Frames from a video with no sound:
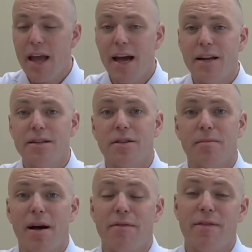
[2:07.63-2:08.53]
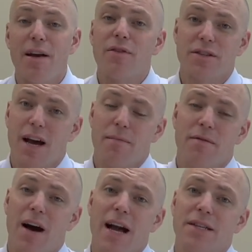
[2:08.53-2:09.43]
And my favorite type
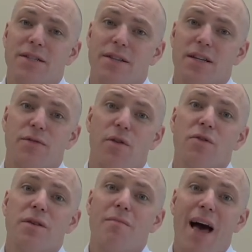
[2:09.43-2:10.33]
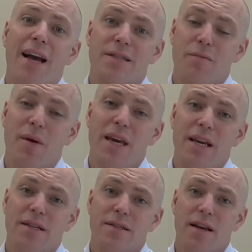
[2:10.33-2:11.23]
of ice is frozen bags of
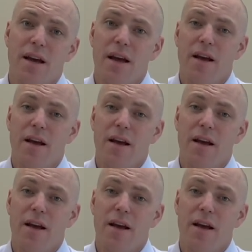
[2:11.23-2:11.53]
peas.